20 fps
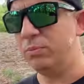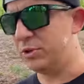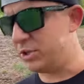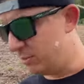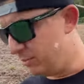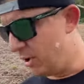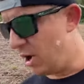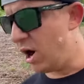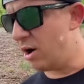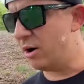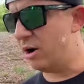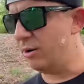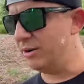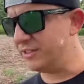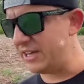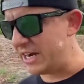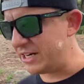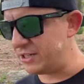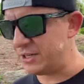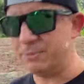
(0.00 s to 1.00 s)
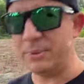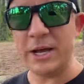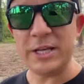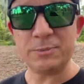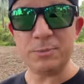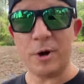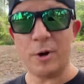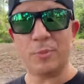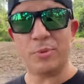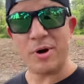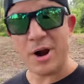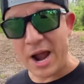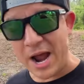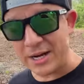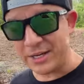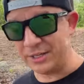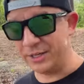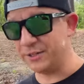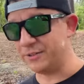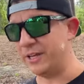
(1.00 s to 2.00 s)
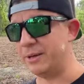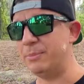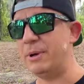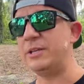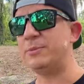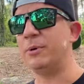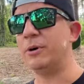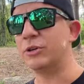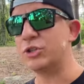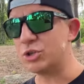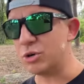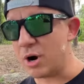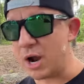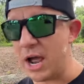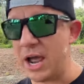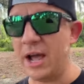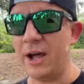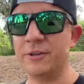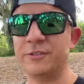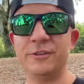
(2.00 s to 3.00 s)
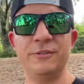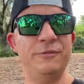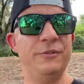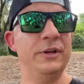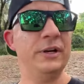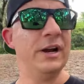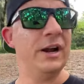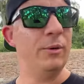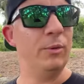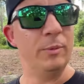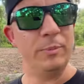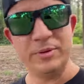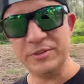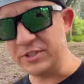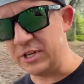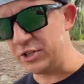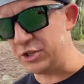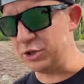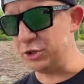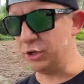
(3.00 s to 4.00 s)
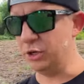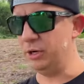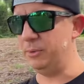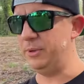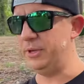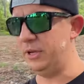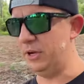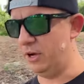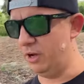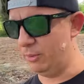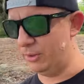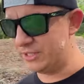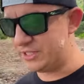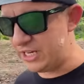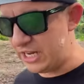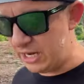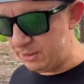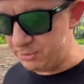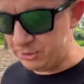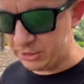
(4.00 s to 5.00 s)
Tomorrow is actually baseball practice, like baseball tryouts to figure out what position you're going to be on, what team you're